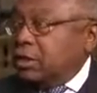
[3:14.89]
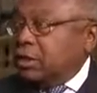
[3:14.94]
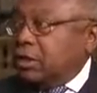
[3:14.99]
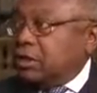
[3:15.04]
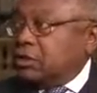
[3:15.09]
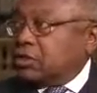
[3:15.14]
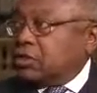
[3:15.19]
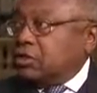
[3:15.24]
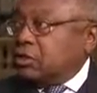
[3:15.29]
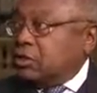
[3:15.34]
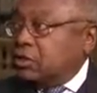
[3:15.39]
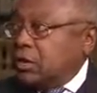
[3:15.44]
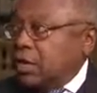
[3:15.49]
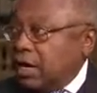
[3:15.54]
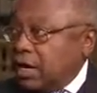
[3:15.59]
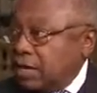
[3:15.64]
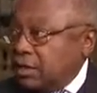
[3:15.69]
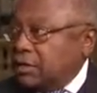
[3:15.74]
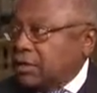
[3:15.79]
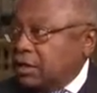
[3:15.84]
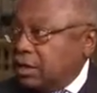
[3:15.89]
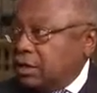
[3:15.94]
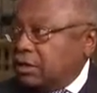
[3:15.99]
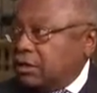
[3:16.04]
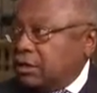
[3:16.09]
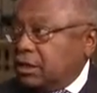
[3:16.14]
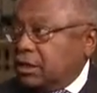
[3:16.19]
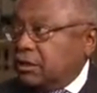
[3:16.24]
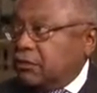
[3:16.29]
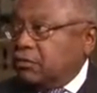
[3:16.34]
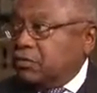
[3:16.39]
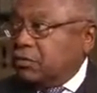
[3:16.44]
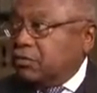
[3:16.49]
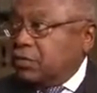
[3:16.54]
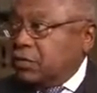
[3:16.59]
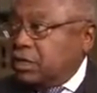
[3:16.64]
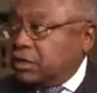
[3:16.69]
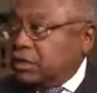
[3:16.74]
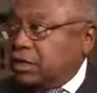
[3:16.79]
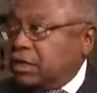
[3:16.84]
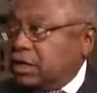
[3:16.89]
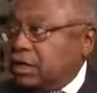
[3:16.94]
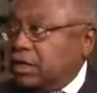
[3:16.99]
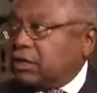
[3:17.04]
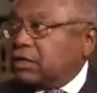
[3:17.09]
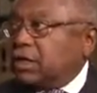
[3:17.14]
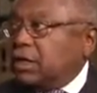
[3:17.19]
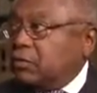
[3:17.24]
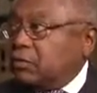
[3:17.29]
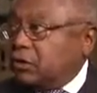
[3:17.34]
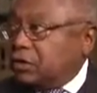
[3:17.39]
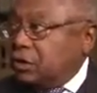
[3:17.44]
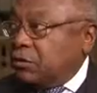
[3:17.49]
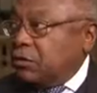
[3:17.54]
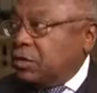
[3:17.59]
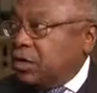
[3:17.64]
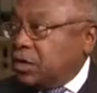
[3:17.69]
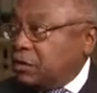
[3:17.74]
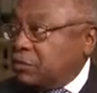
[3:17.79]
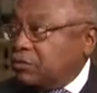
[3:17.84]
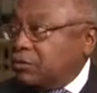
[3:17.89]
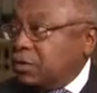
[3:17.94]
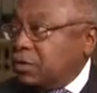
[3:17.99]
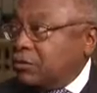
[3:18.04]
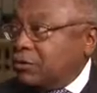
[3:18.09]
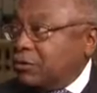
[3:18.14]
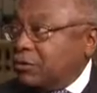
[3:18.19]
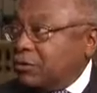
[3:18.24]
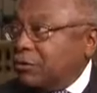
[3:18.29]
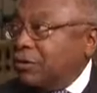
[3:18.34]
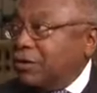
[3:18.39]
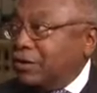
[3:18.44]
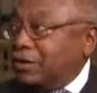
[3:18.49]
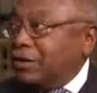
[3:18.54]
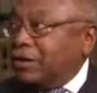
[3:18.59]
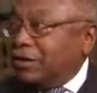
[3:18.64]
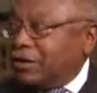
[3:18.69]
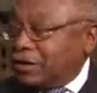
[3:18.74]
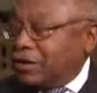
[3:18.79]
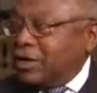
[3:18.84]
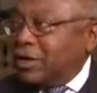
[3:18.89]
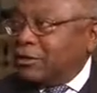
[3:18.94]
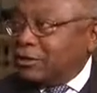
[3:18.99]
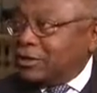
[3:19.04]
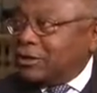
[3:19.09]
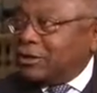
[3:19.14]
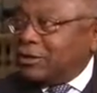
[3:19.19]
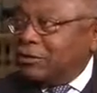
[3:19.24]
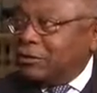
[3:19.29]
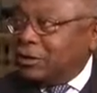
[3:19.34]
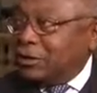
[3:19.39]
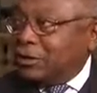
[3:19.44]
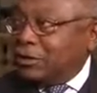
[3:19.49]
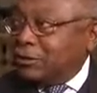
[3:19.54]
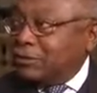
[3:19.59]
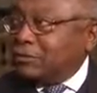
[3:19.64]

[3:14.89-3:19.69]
And so I think that if the president gets out with the American people, Congress will come along.